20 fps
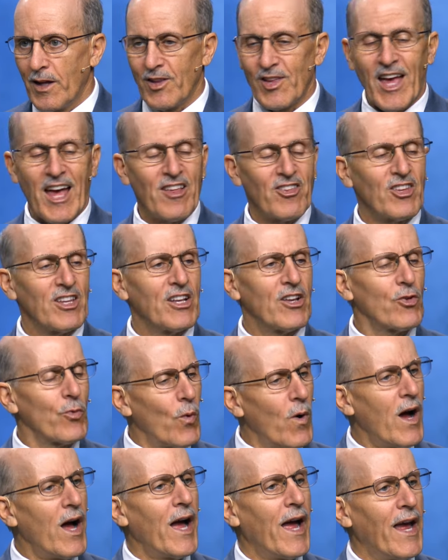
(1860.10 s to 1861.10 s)
asking us
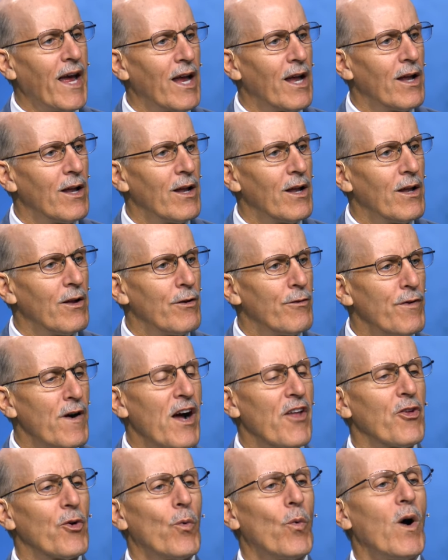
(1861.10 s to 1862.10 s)
why.
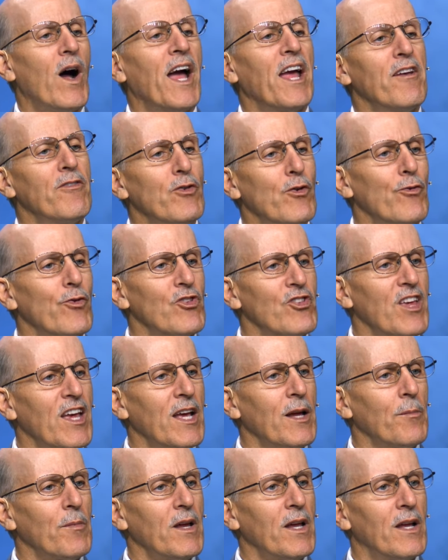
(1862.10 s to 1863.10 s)
Father, why have you
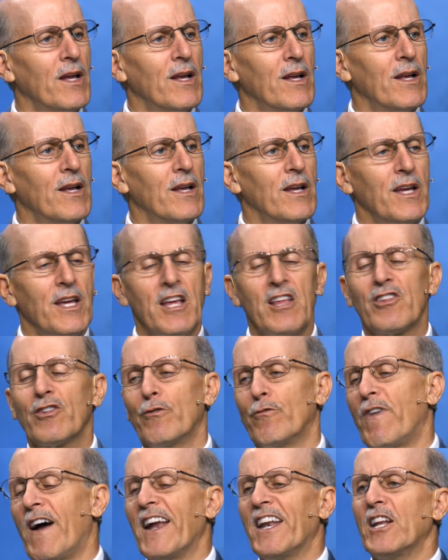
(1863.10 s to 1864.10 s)
forsaken me? He's
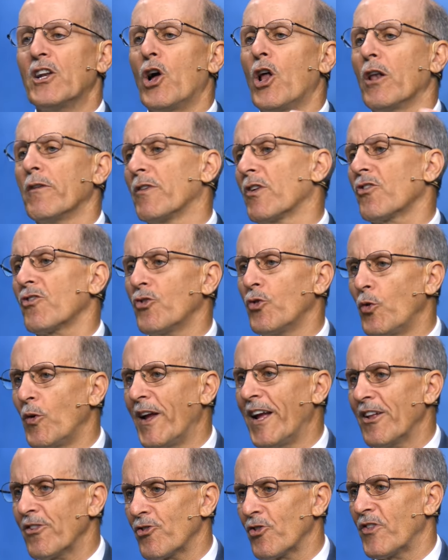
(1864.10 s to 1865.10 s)
inviting all of us to
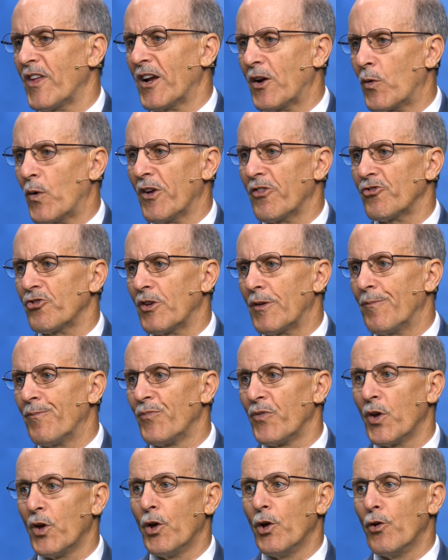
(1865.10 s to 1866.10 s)
answer that question
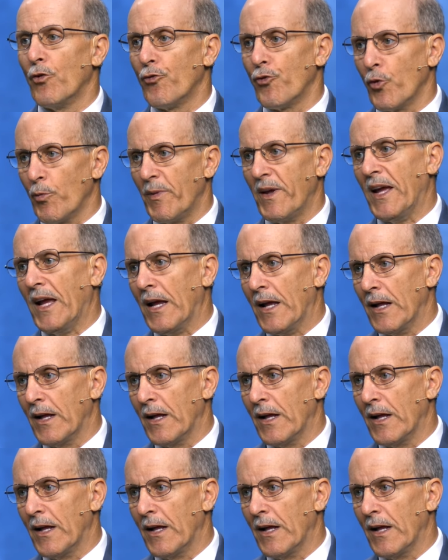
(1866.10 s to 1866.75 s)
for me.